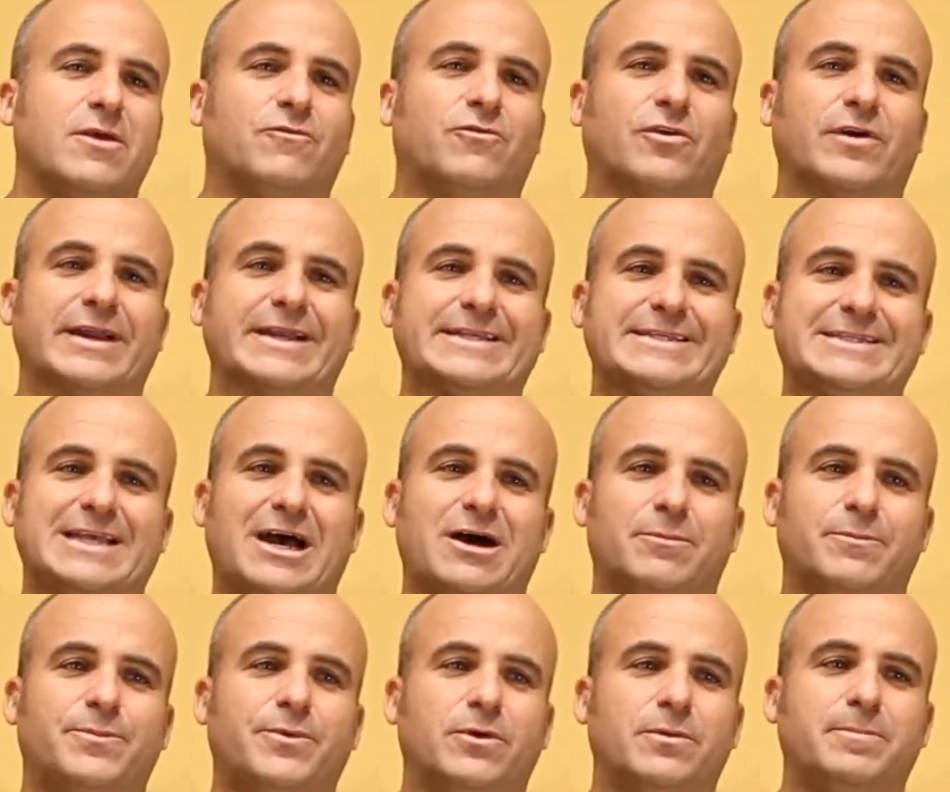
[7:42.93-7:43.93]
For
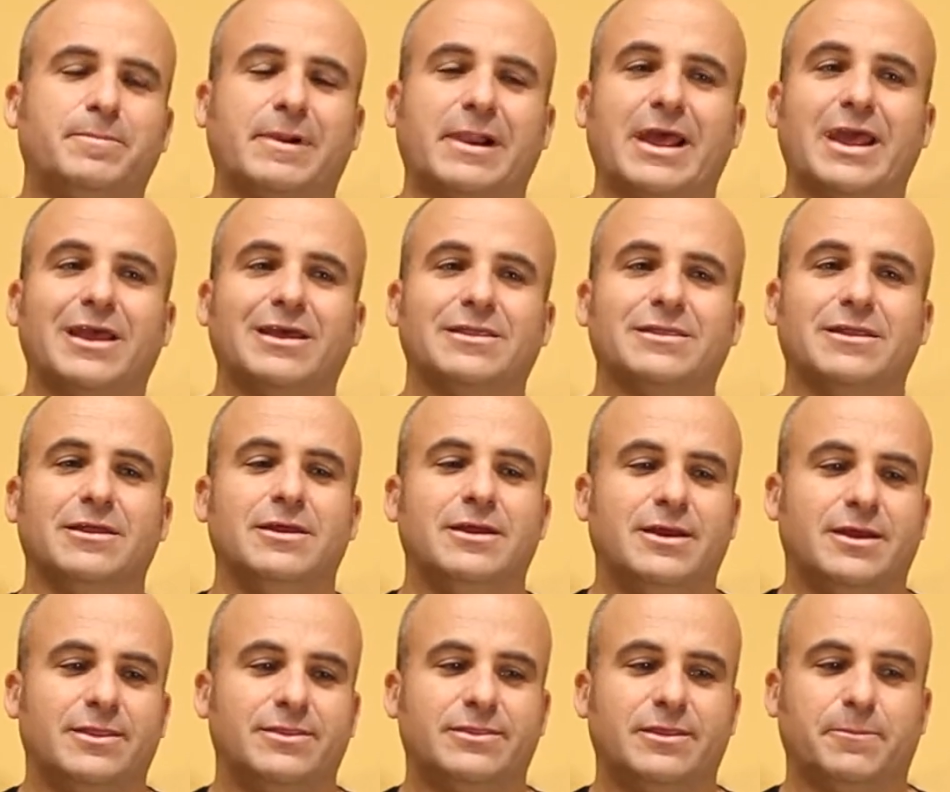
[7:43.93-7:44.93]
example, playing
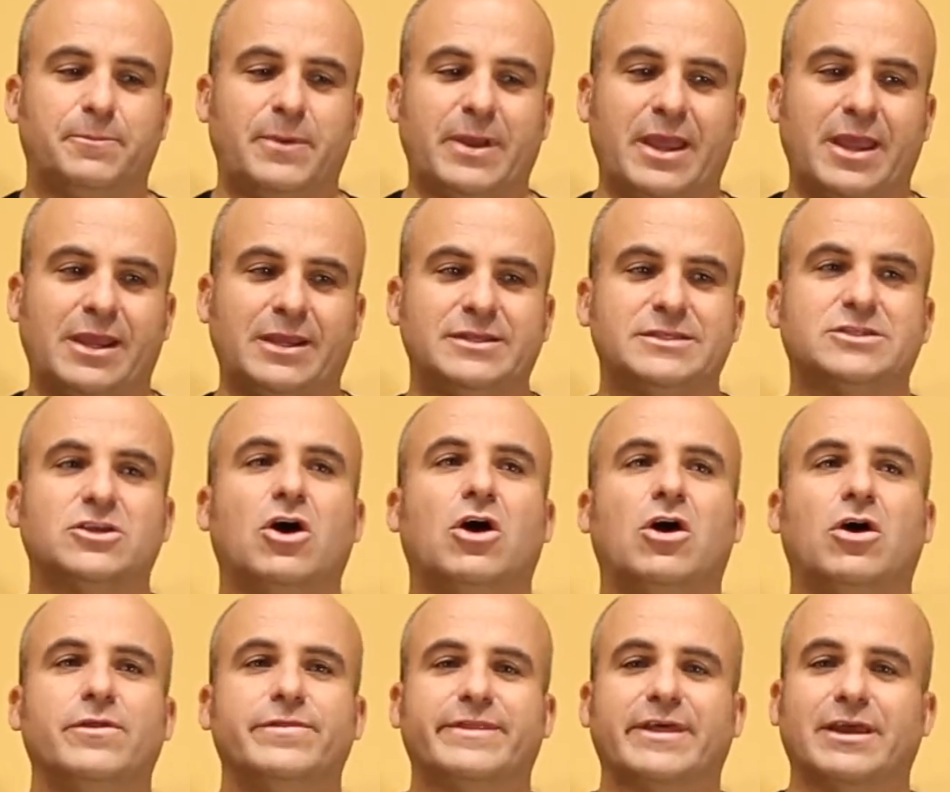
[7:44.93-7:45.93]
the bass
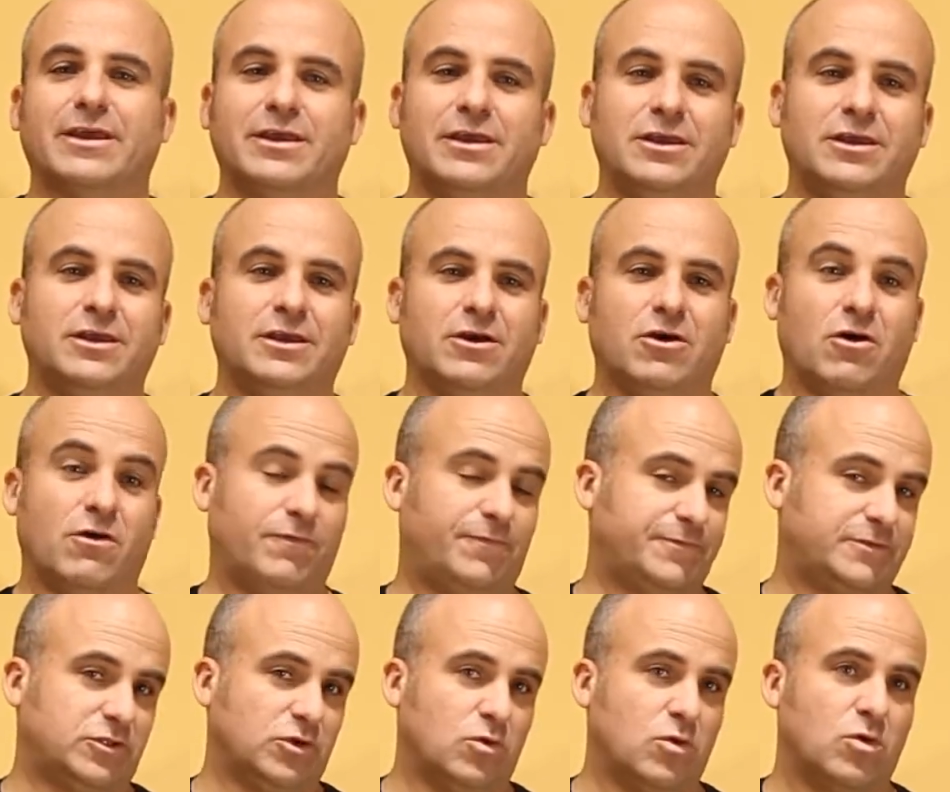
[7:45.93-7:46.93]
on the E
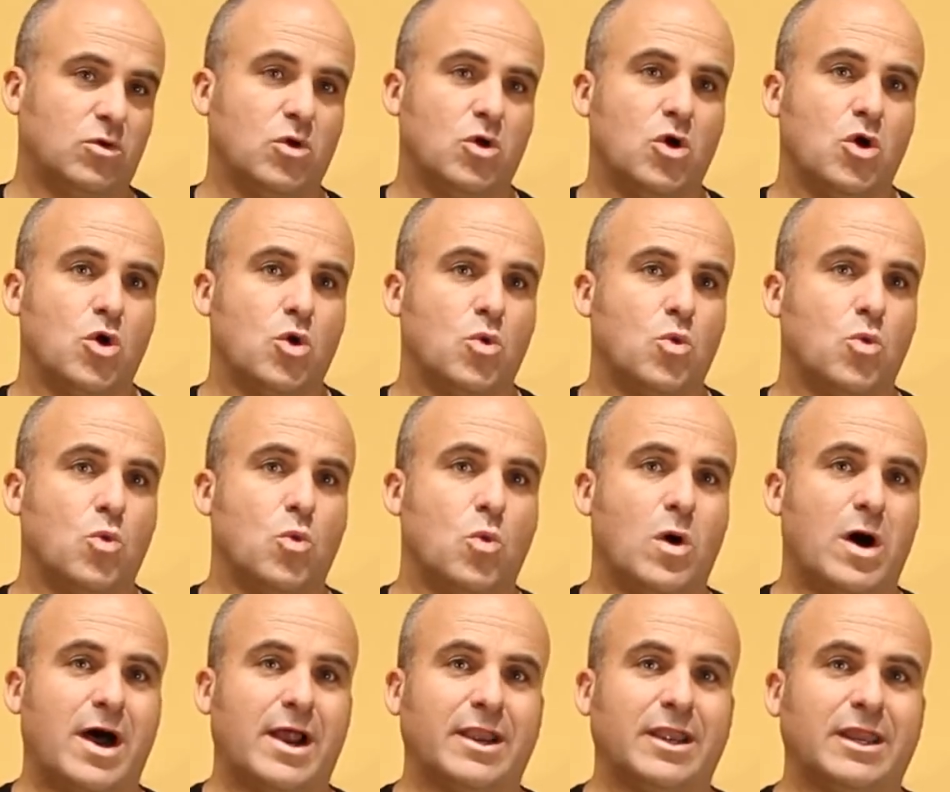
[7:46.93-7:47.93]
of 2.
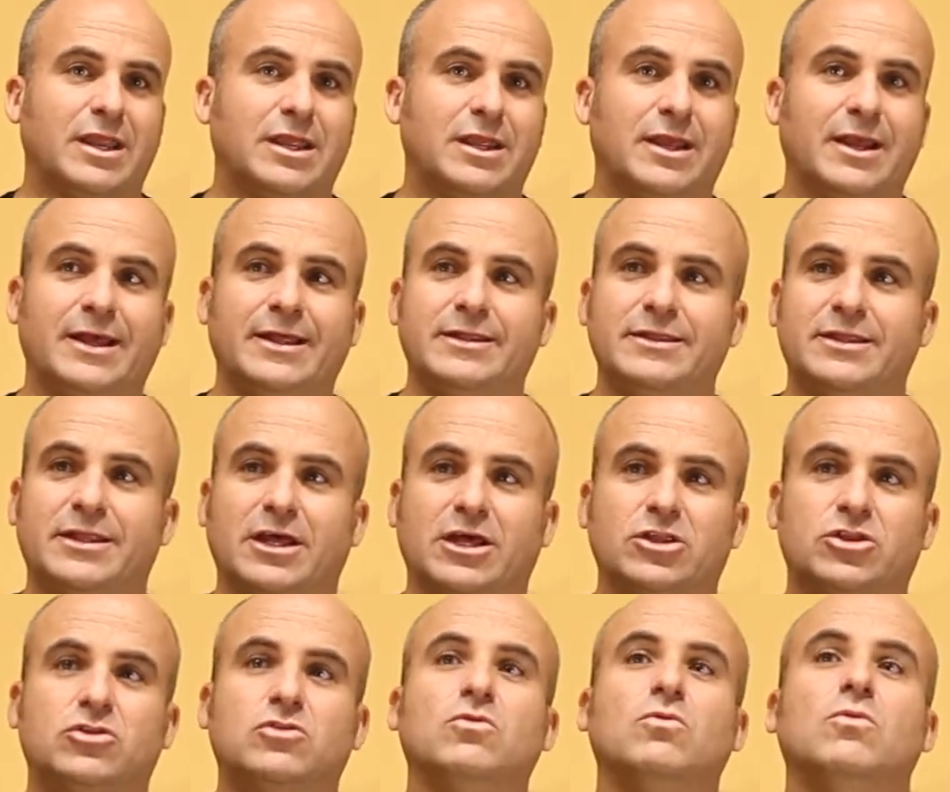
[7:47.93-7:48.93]
1E and
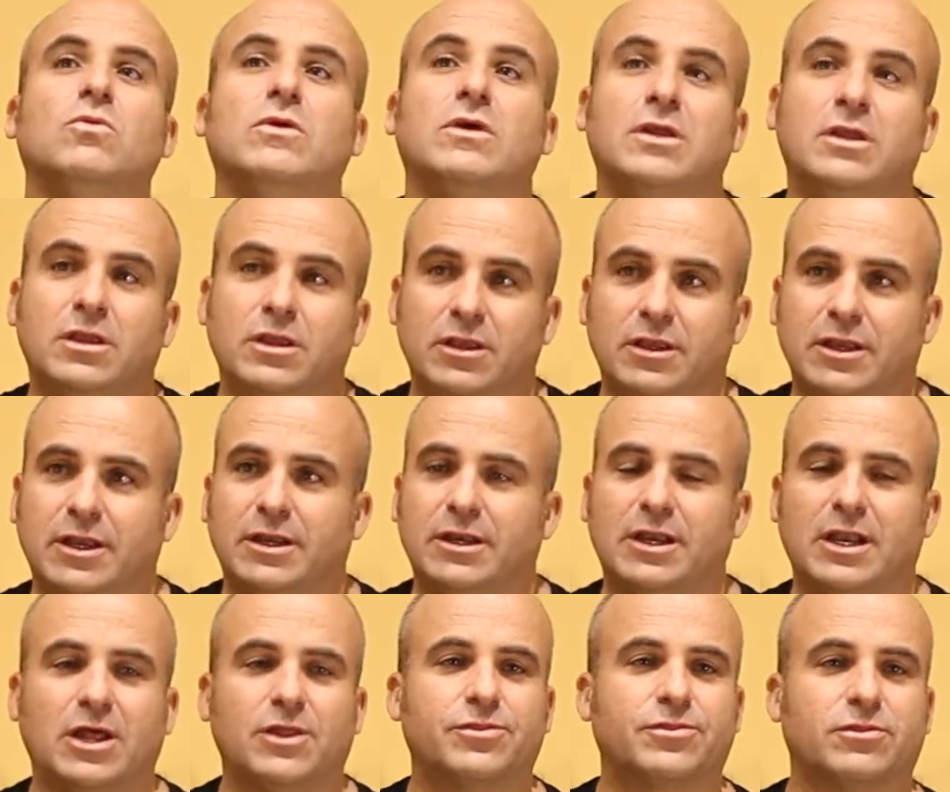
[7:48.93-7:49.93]
the 2E
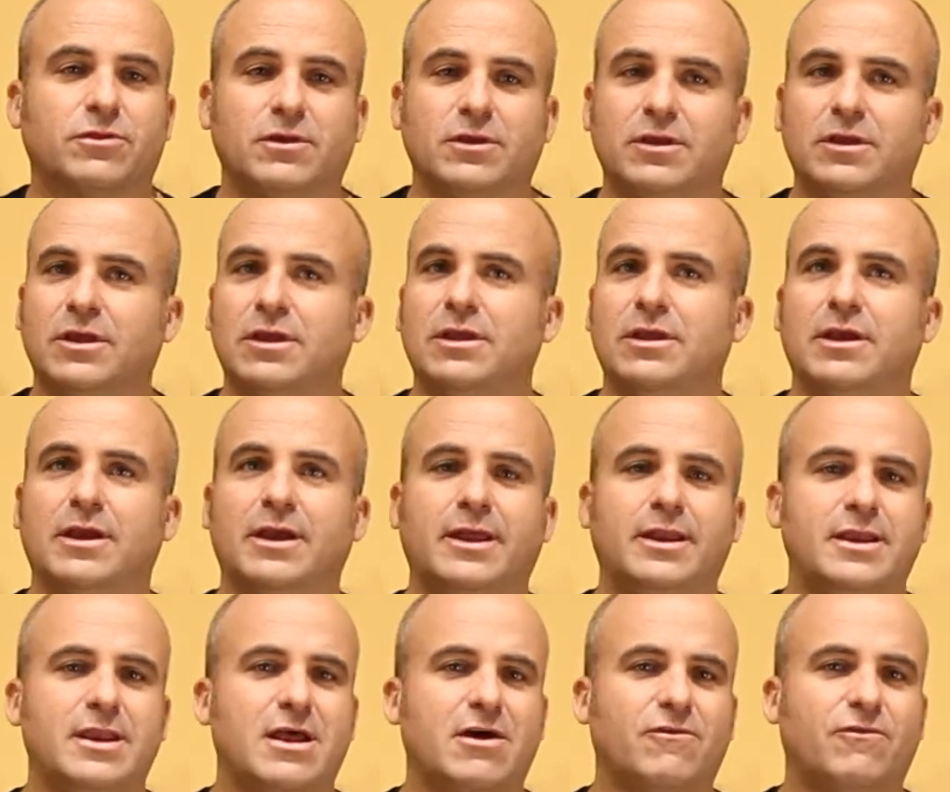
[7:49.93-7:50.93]
and a 3E
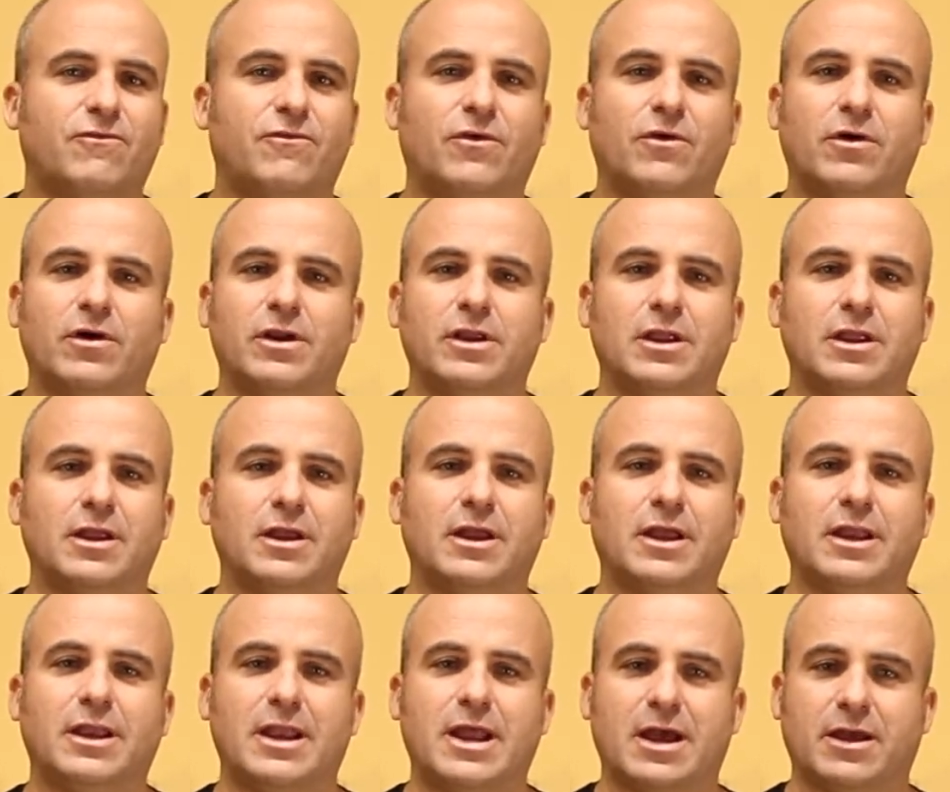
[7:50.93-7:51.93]
and a 4E
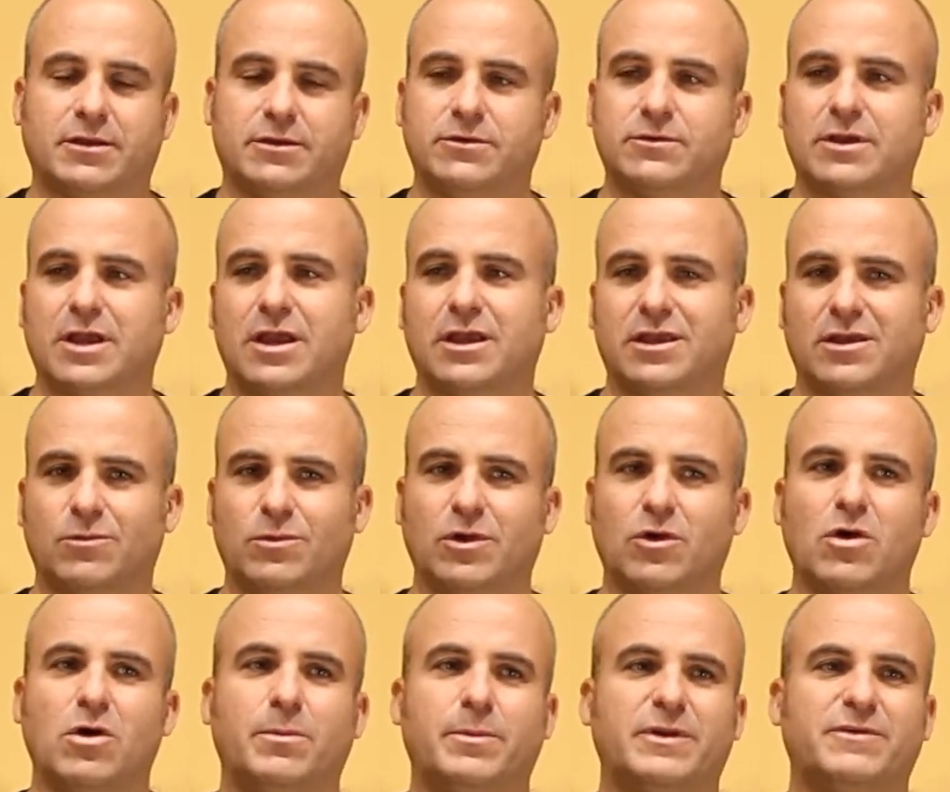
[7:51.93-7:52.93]
and a. Okay, here we
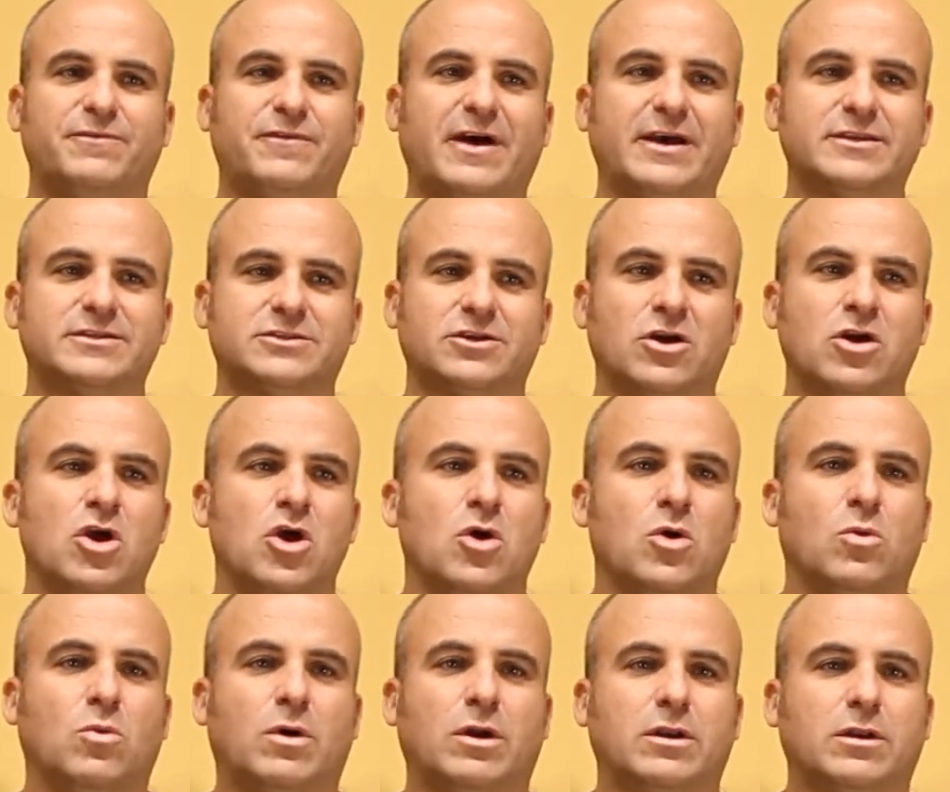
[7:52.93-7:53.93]
go a bit faster.
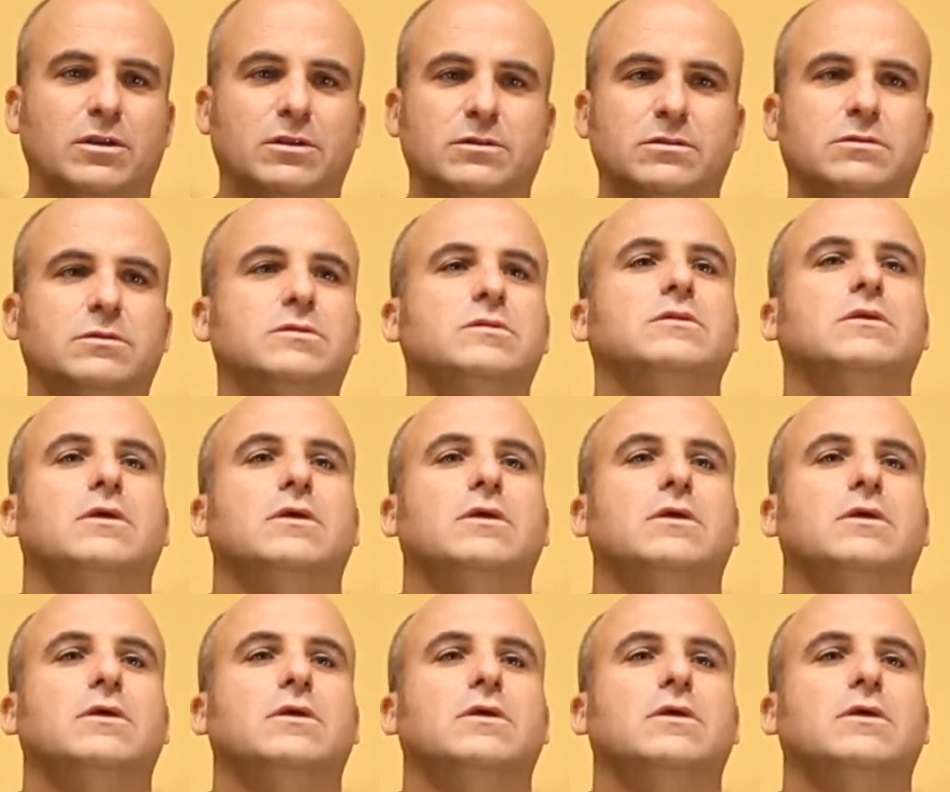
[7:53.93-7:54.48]
1 and